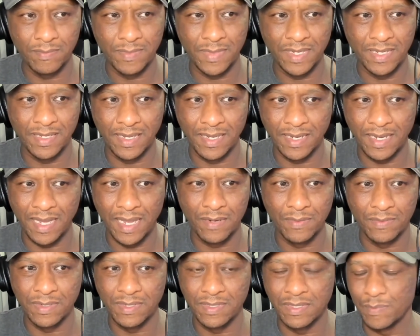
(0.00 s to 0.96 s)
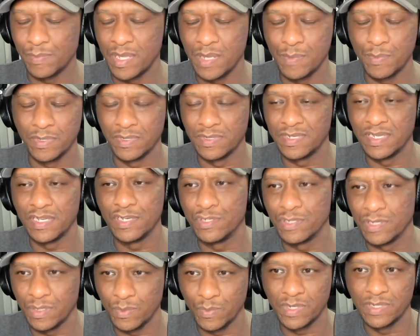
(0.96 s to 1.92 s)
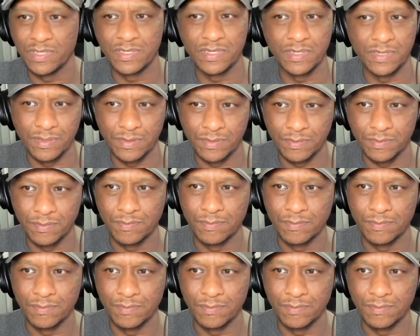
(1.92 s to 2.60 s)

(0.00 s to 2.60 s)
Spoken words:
And like, I don't think that people intentionally want to,